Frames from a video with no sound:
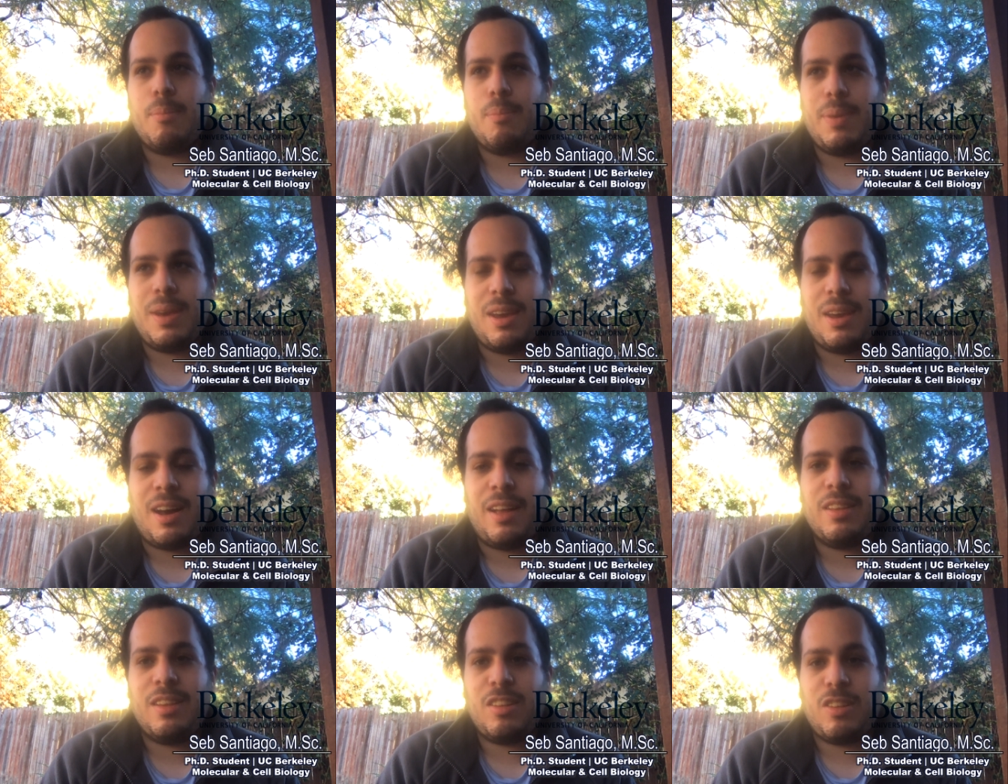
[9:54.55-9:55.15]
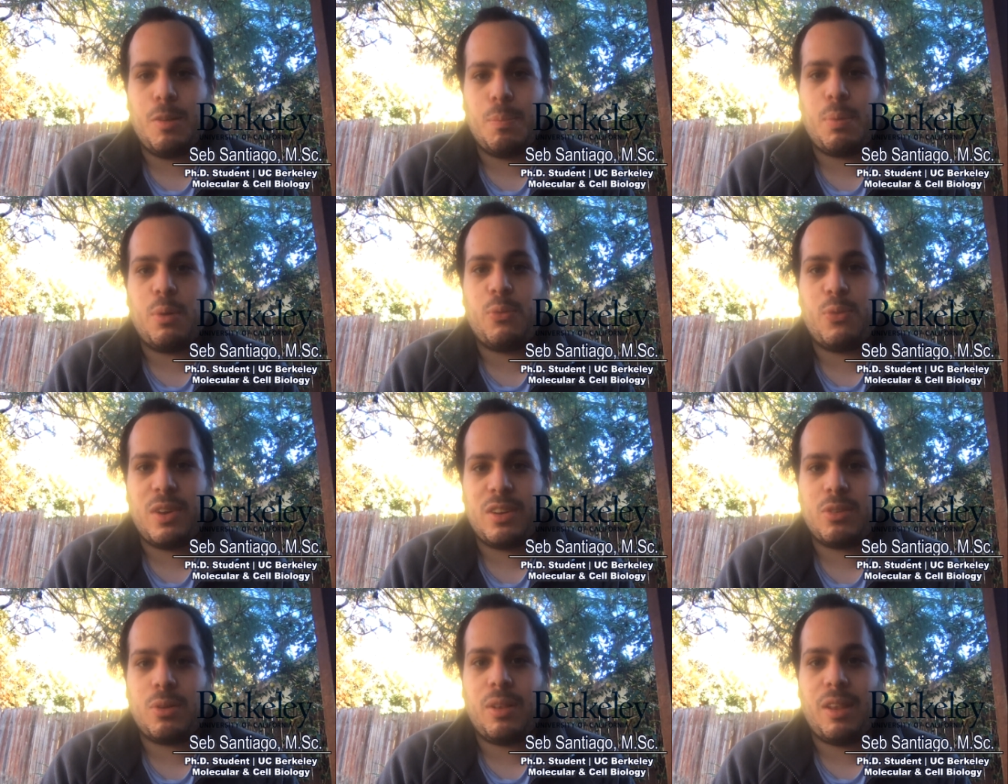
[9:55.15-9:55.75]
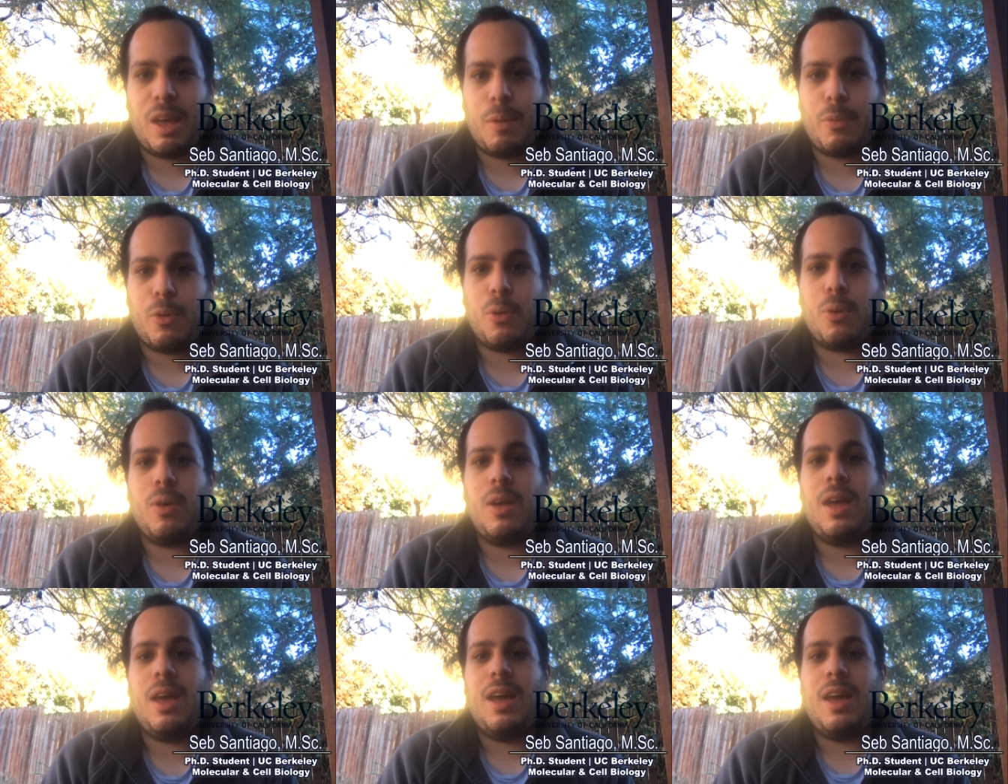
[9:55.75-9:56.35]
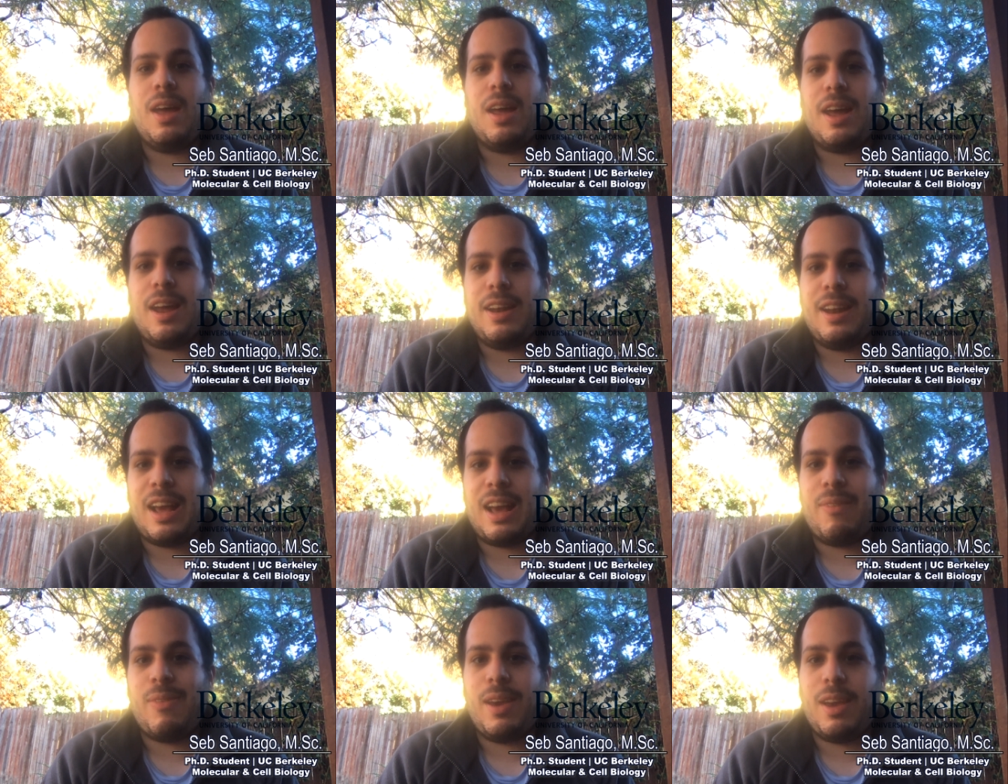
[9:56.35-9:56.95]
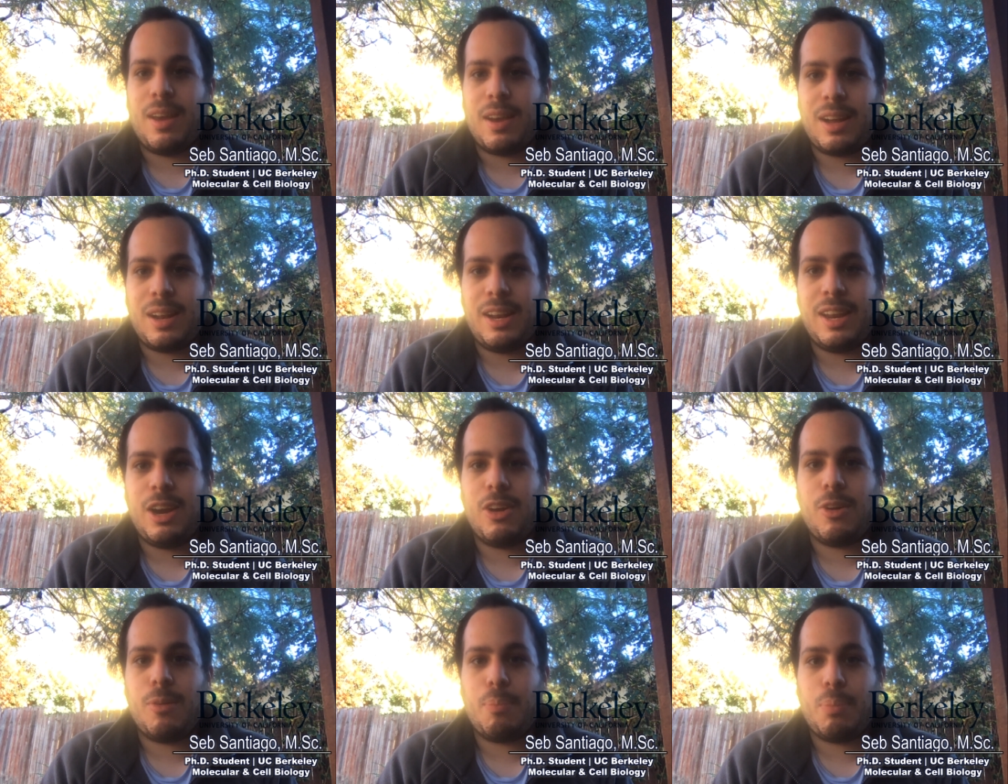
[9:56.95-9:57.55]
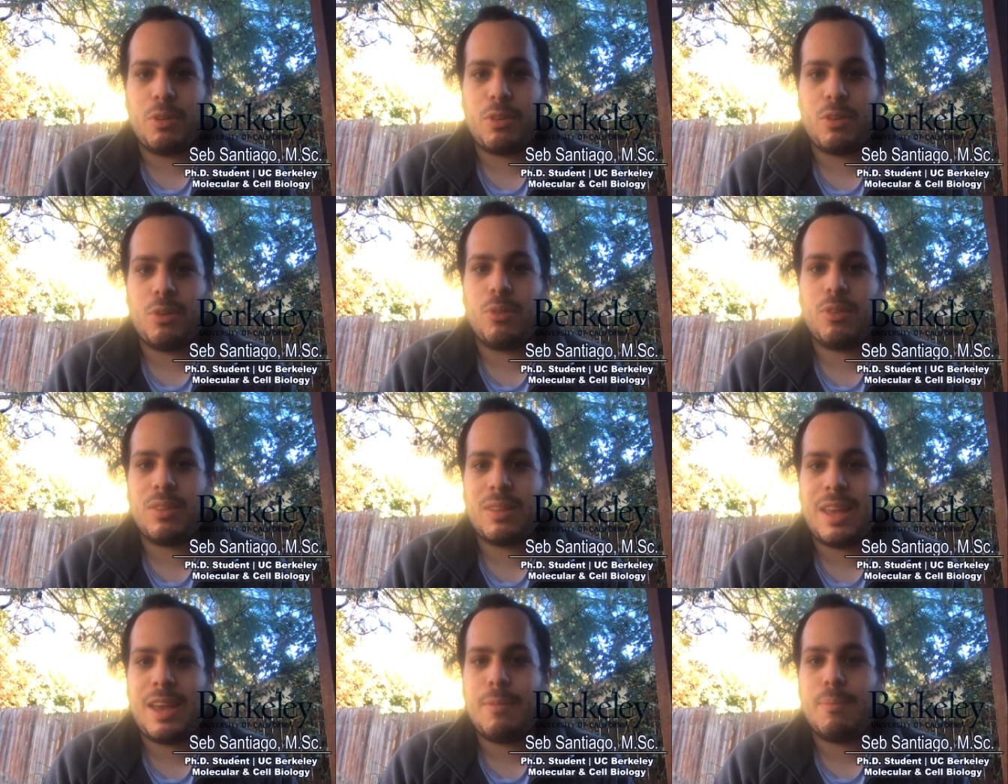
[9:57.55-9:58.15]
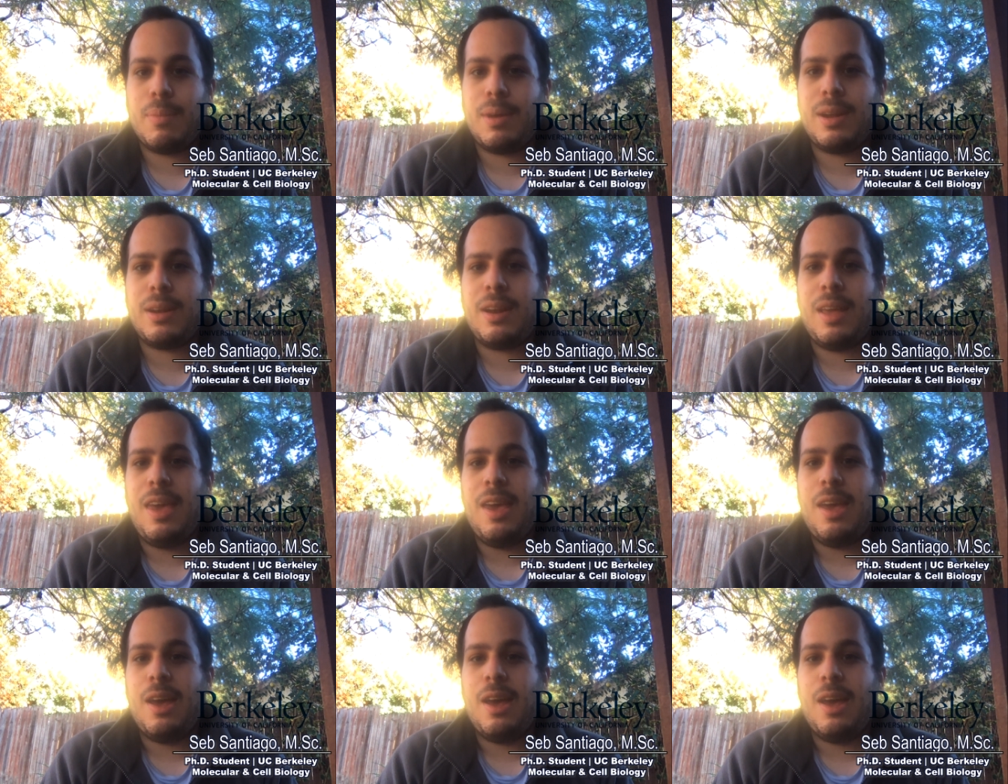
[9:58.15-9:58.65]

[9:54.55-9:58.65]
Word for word: beyond the superficial level and having a clear personal statement